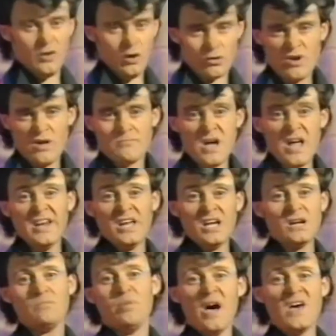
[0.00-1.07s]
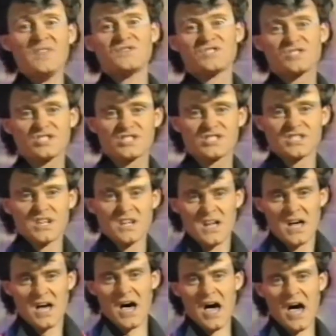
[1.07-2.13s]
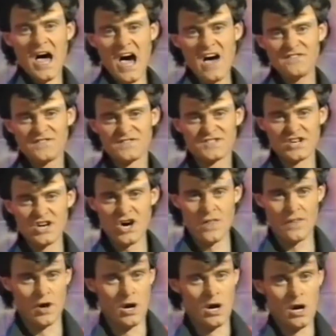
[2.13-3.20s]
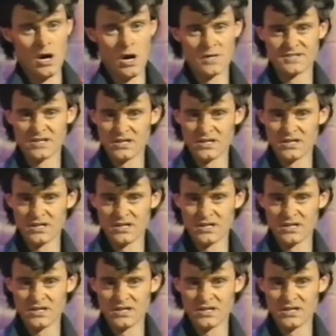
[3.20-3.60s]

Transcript: the remaining bits after after the